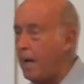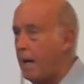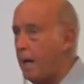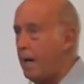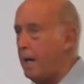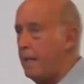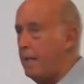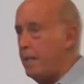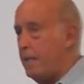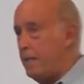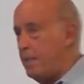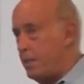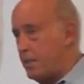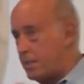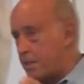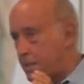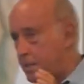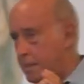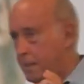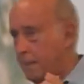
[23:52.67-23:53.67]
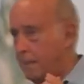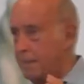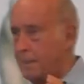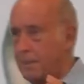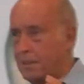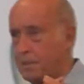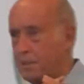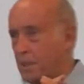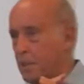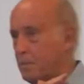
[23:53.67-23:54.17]
uh, in this
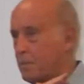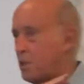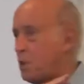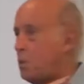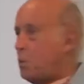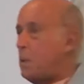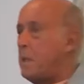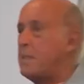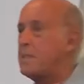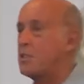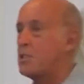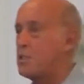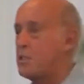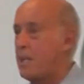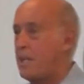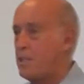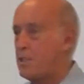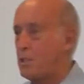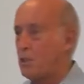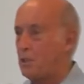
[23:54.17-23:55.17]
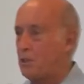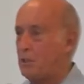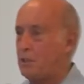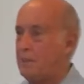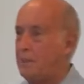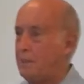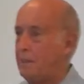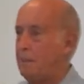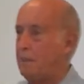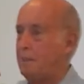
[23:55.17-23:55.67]
sort of
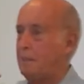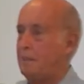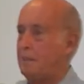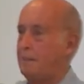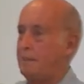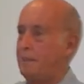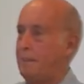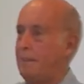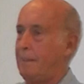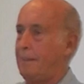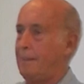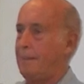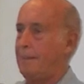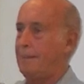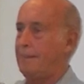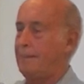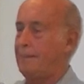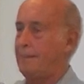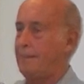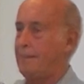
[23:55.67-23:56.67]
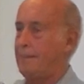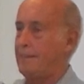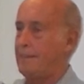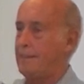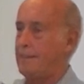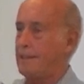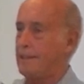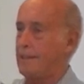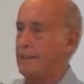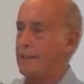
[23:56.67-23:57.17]
quintessential uh,
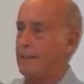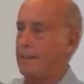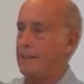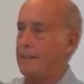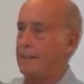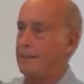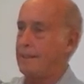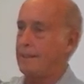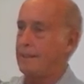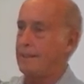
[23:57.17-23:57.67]
uh